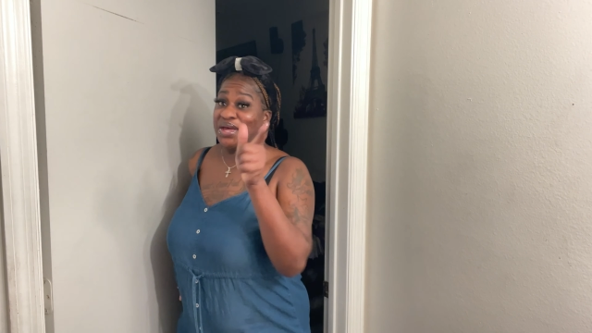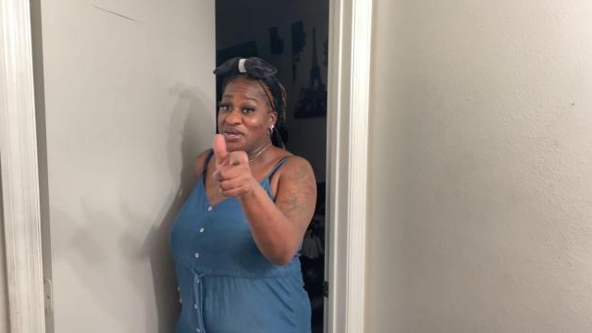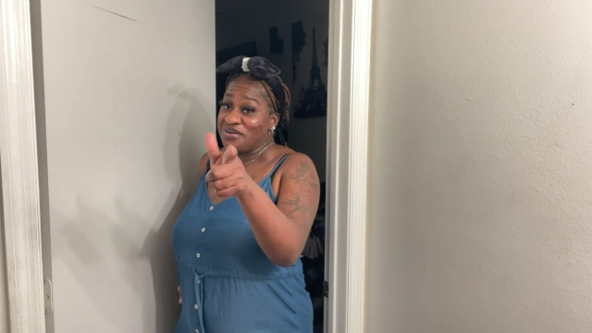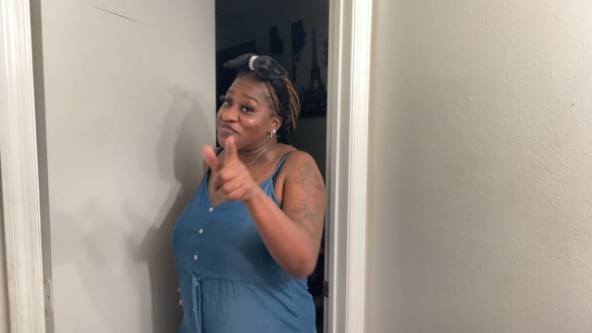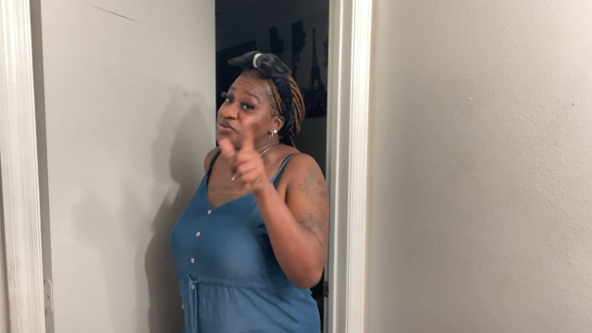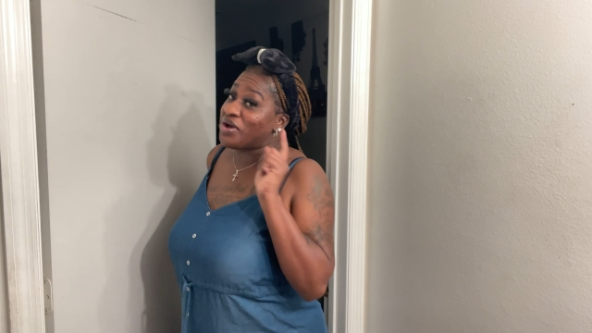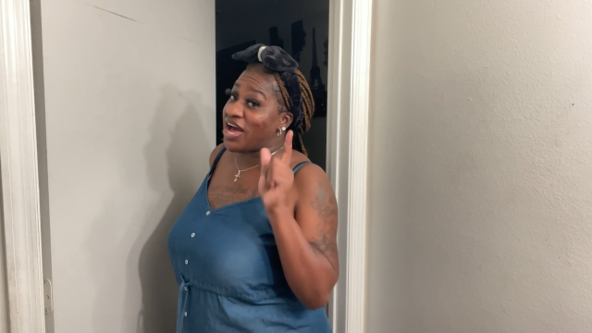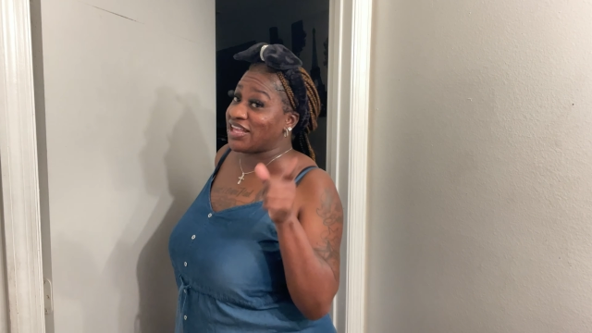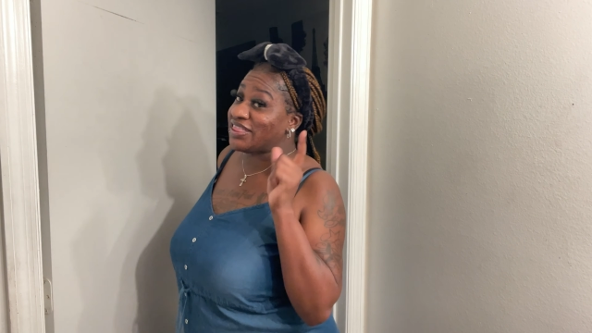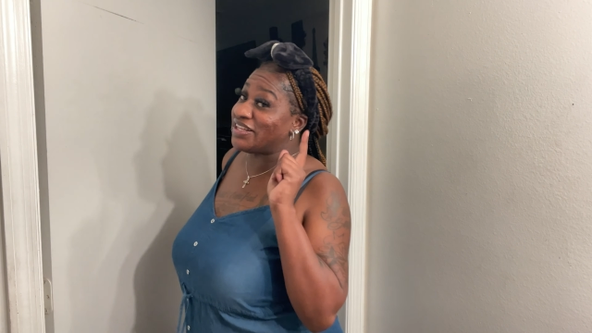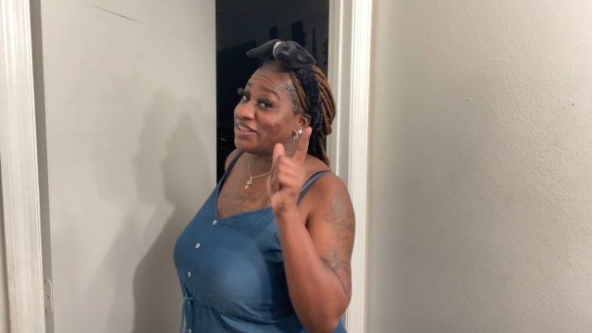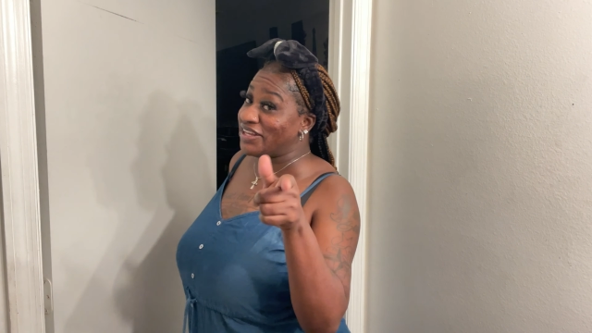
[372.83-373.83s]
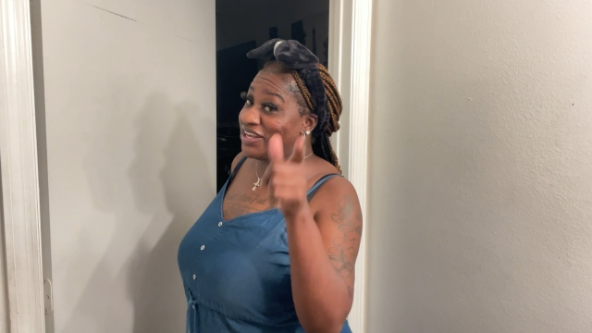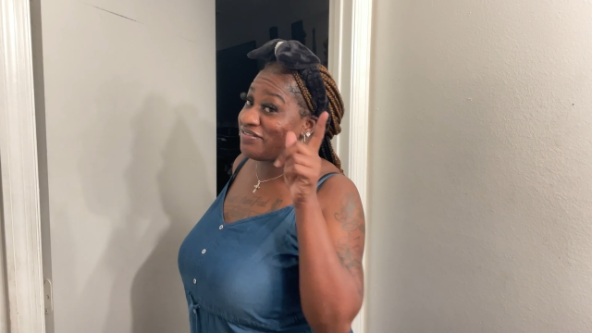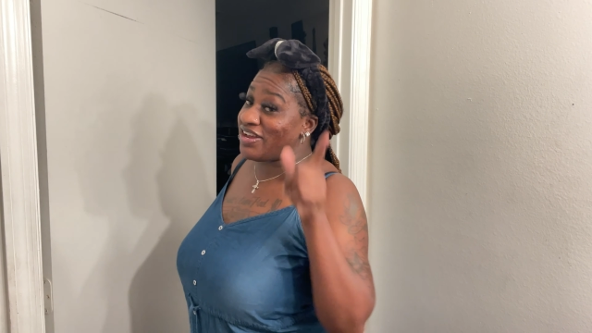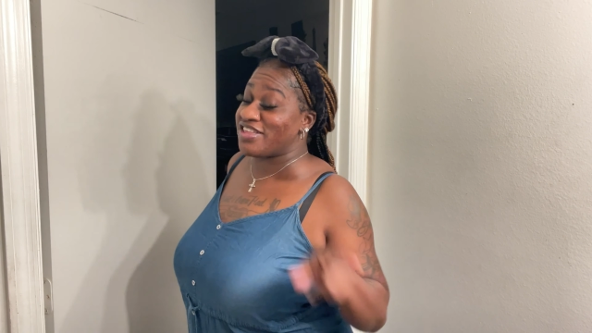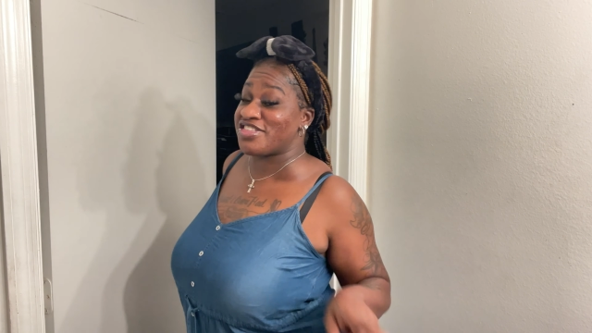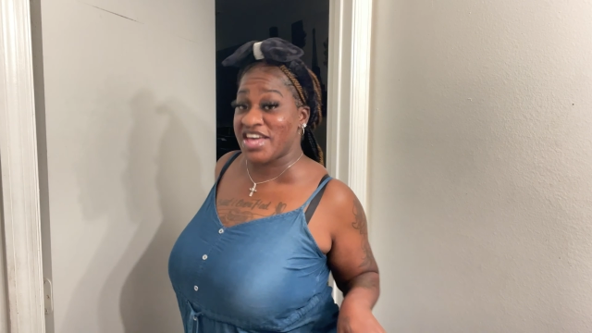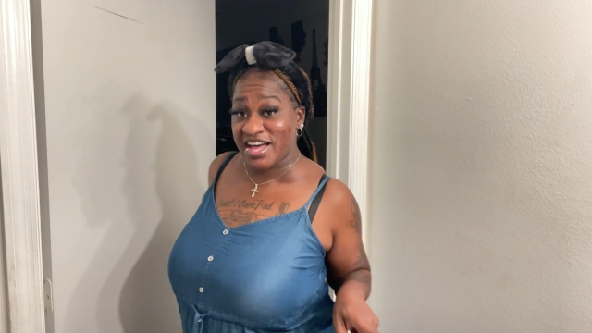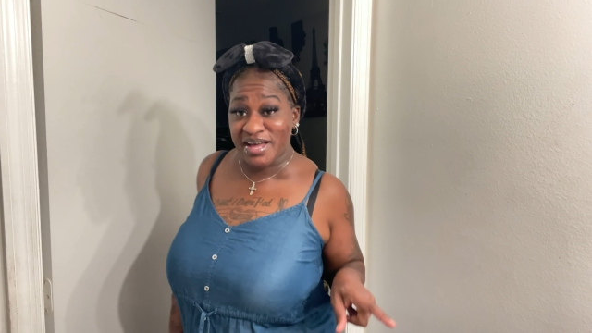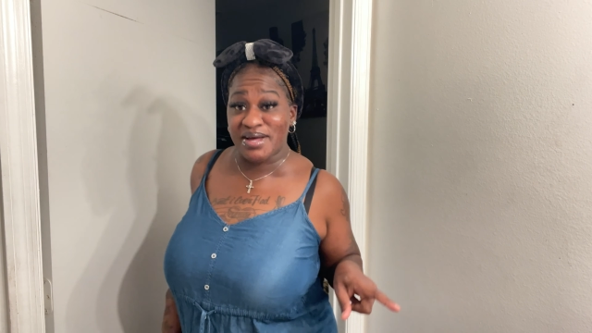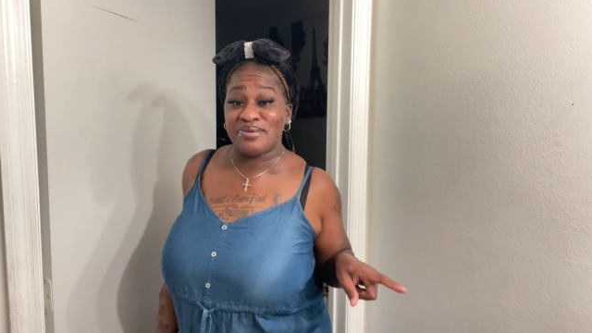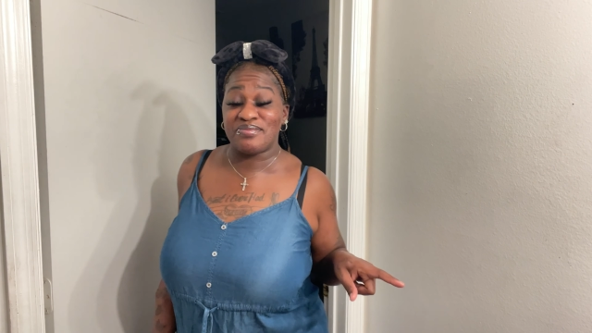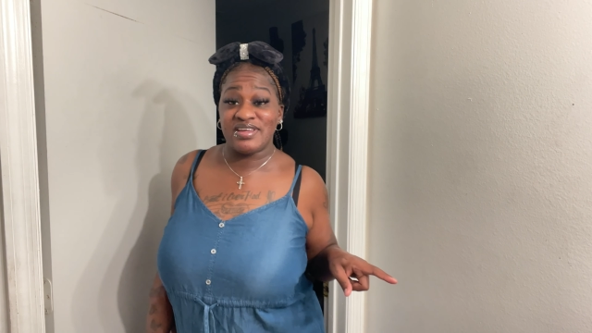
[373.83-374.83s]
If you have to leave that
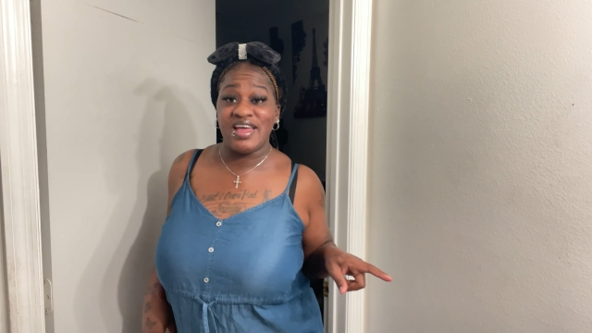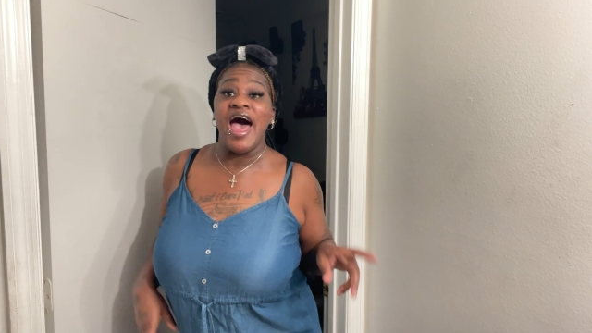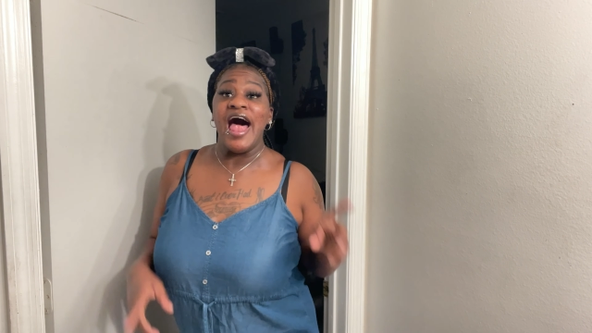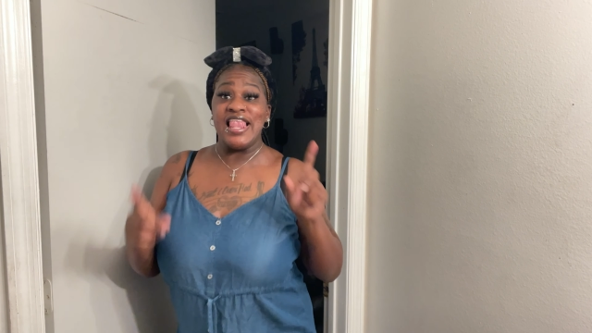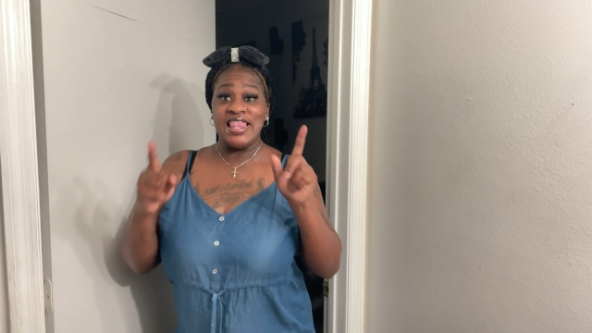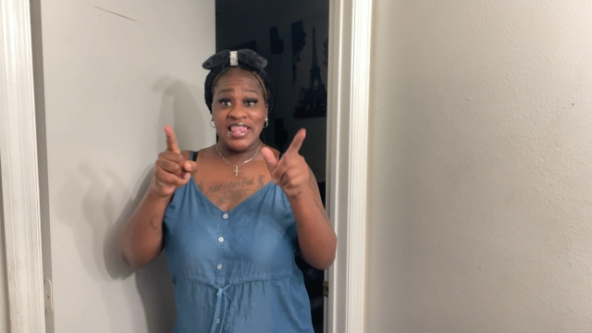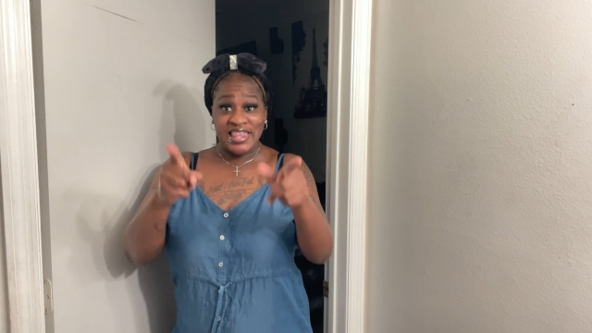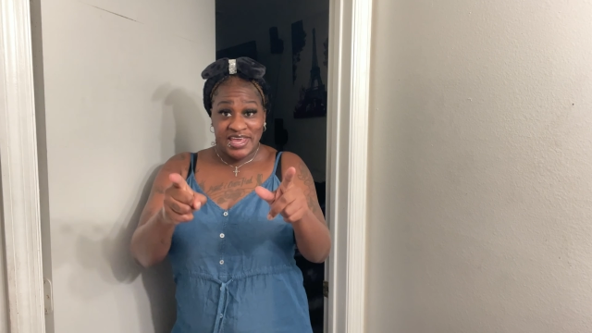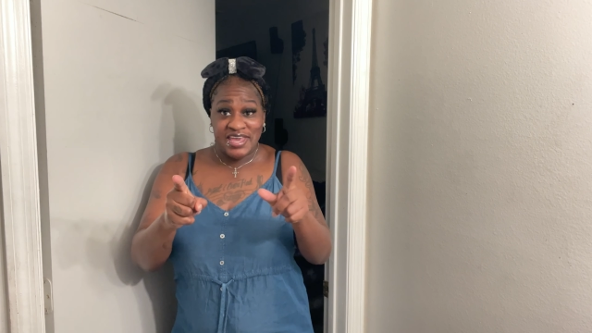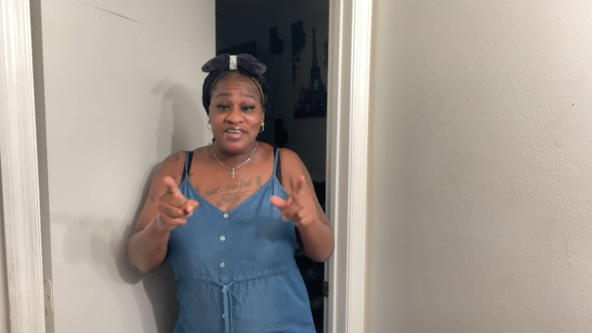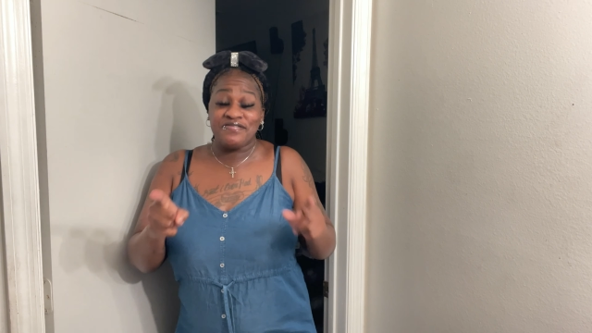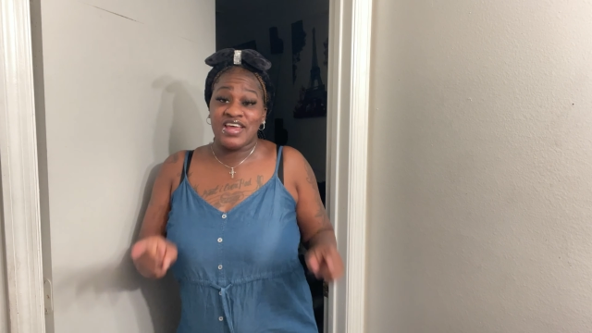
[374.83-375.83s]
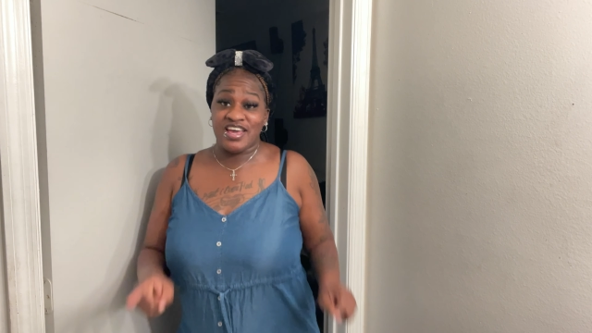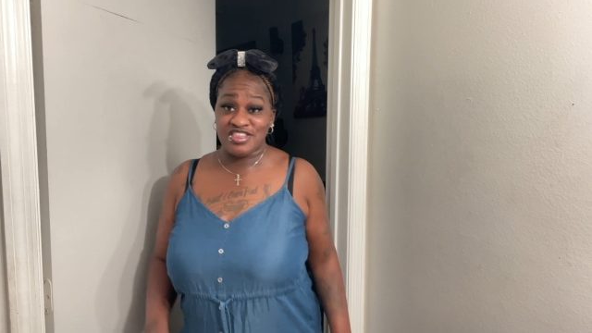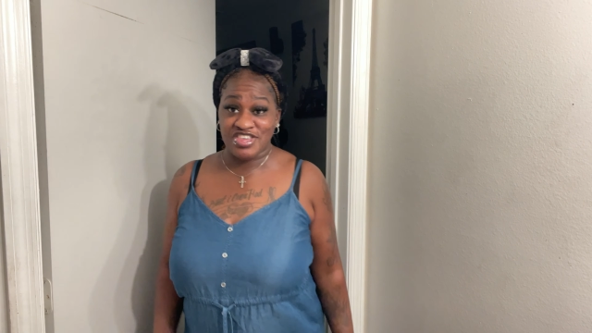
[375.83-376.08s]
job, leave that